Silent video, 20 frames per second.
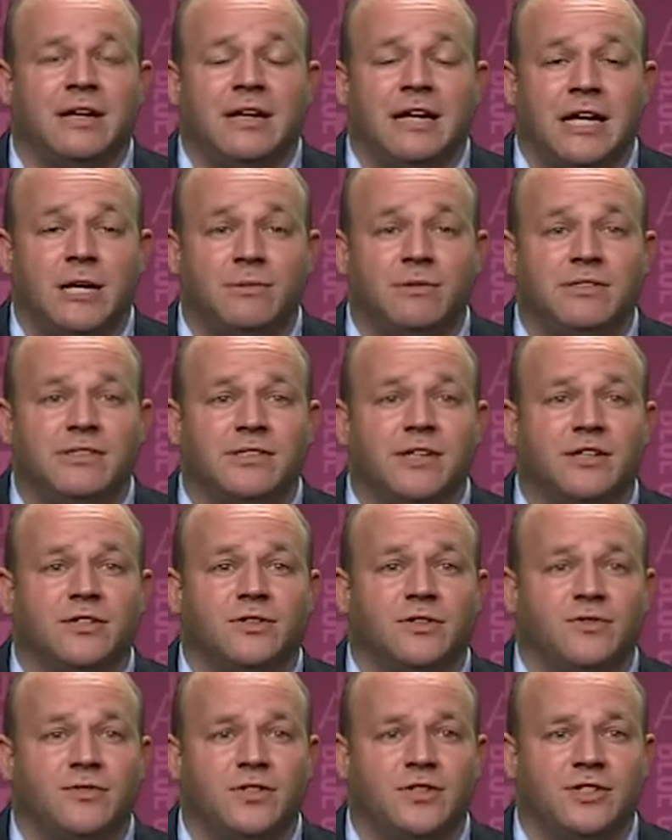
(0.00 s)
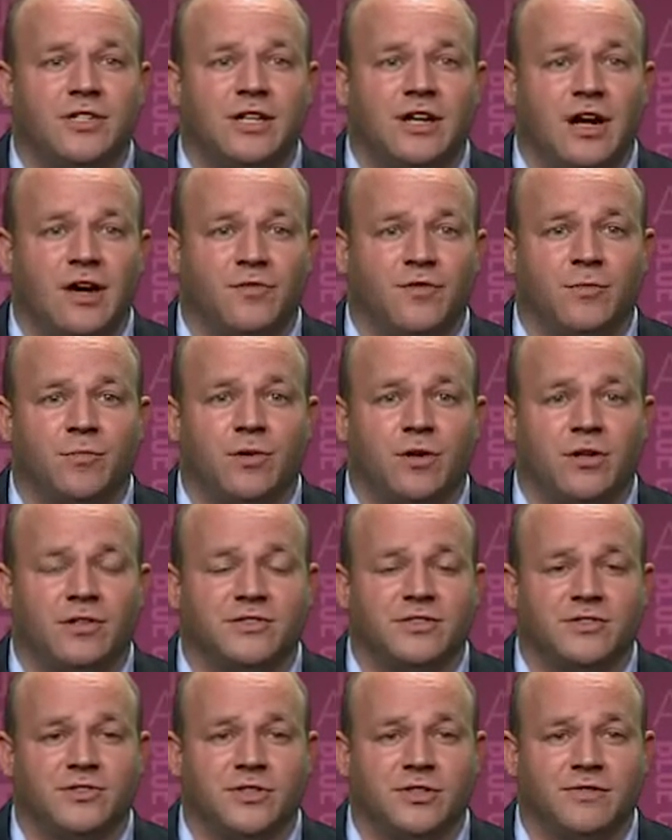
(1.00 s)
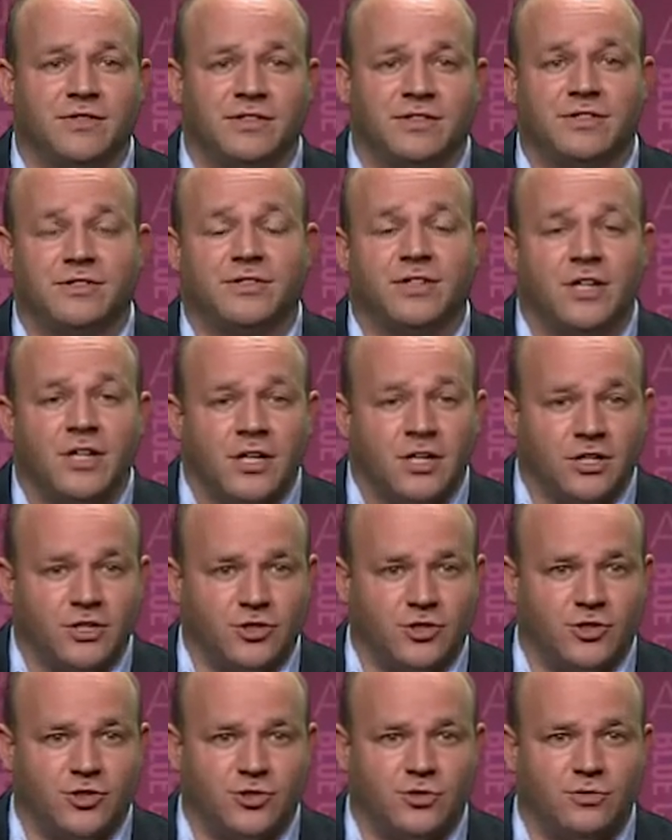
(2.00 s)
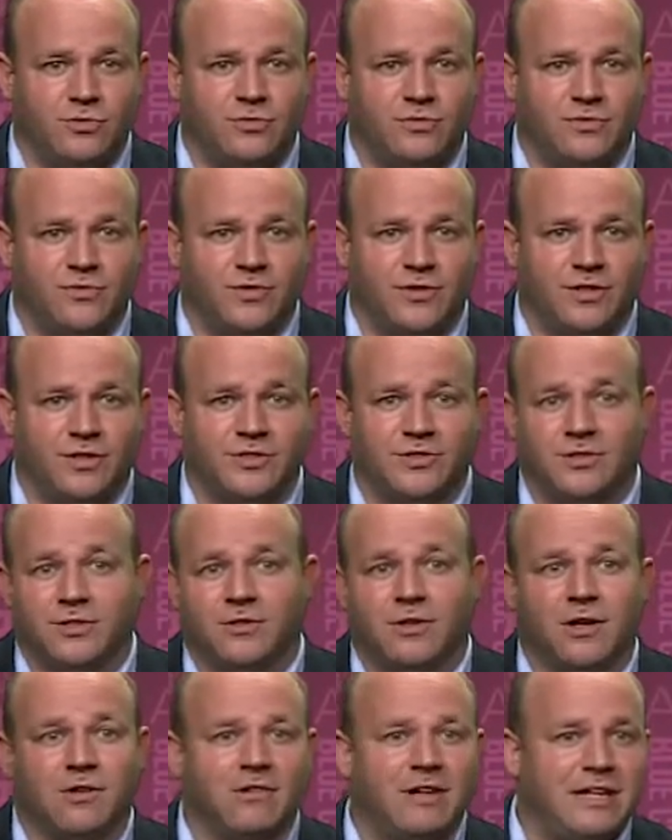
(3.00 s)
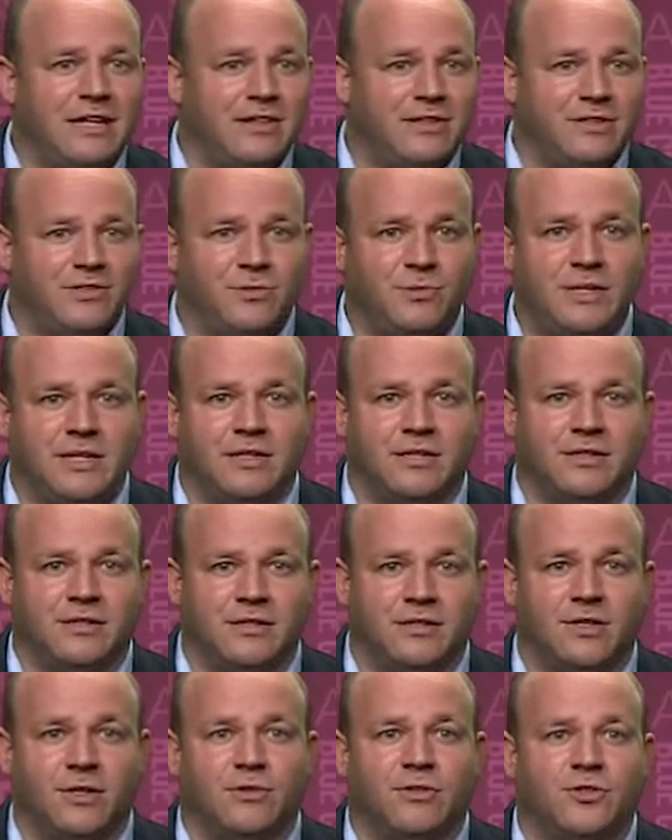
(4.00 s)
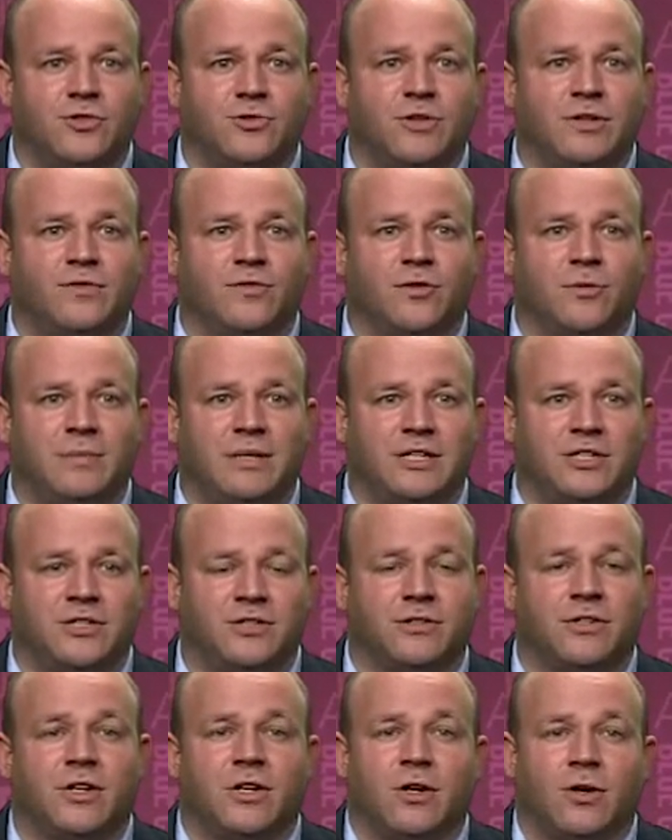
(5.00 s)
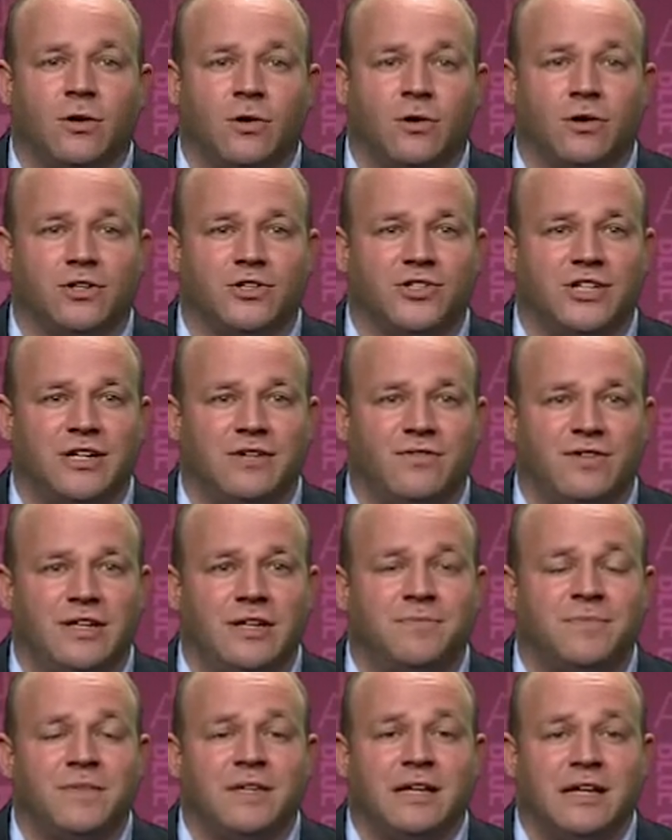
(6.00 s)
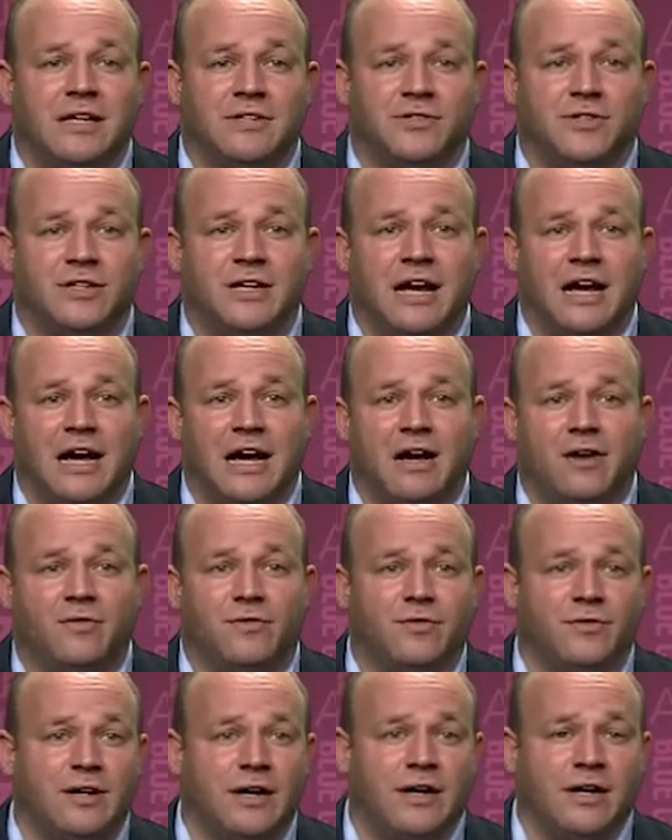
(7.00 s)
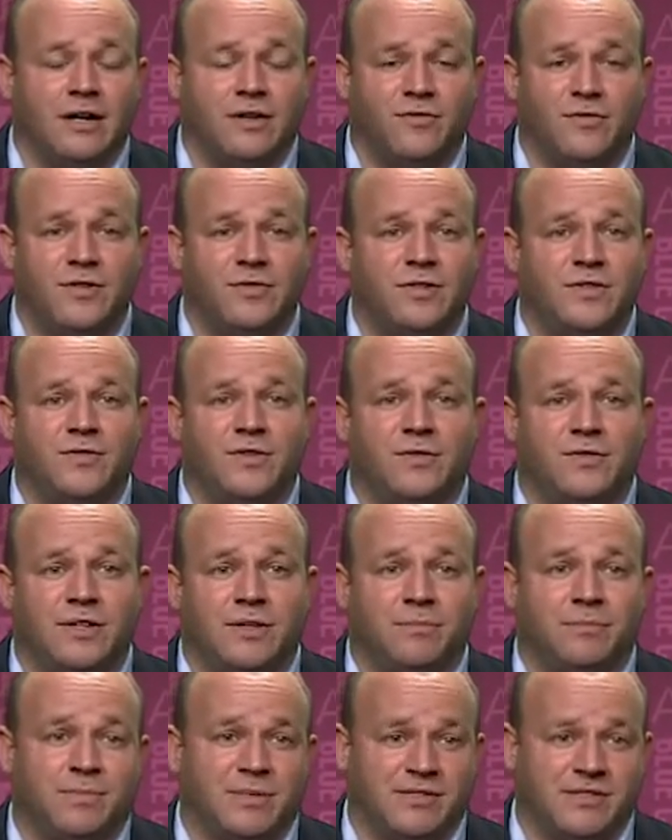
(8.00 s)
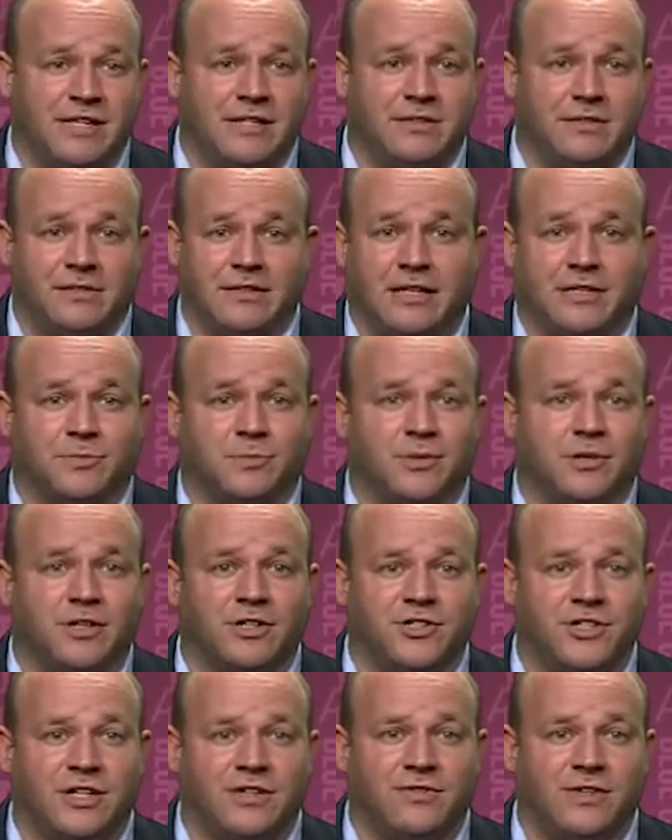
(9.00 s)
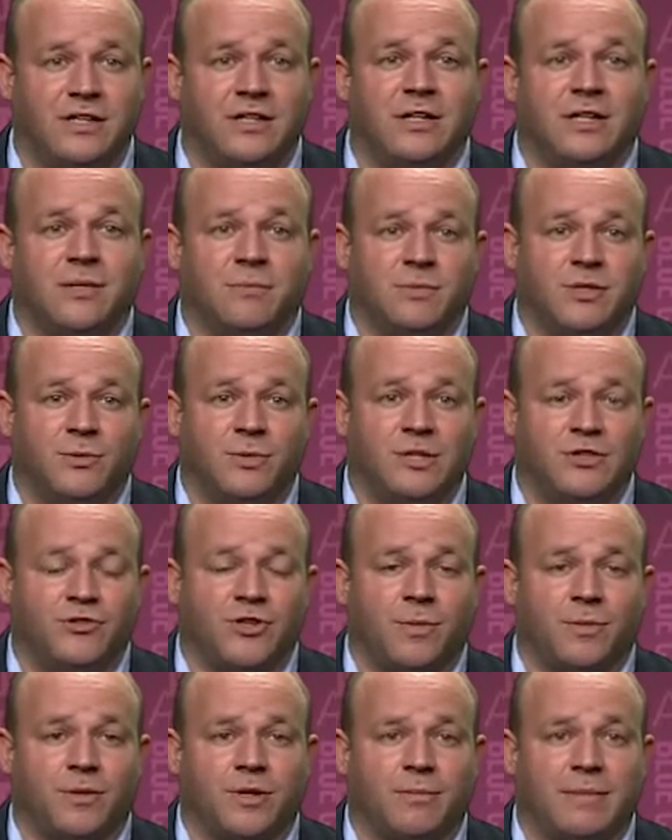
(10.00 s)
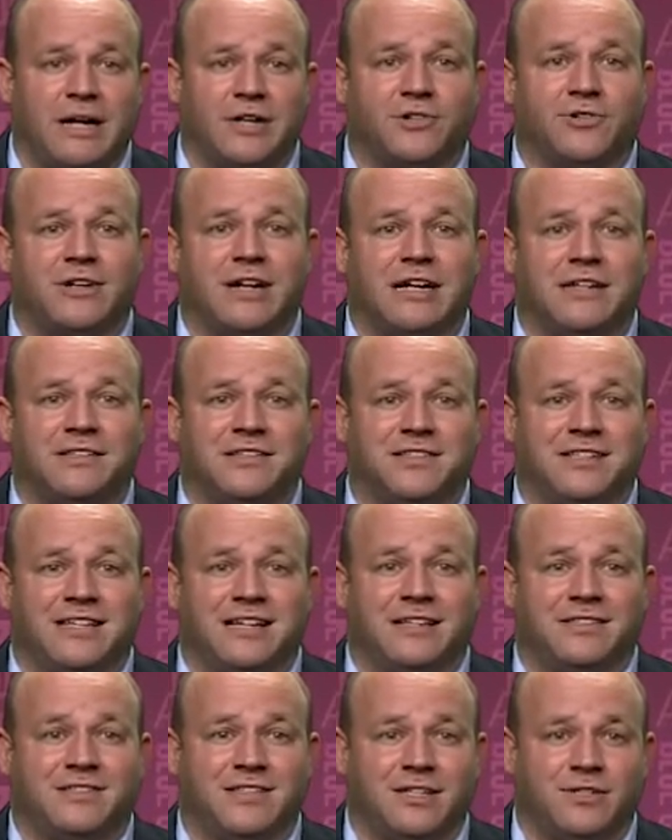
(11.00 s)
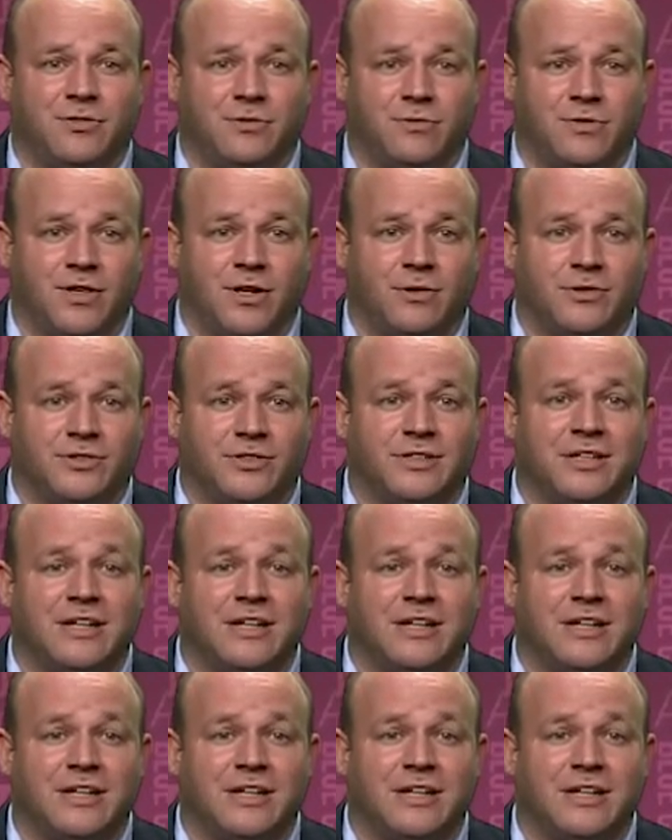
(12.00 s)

It will start to officially offer products and services June 1st, or already this week. Now, the joint formation, or JV, is going to have 50-50% as per a JV between Tropical Battery and CAC 2000.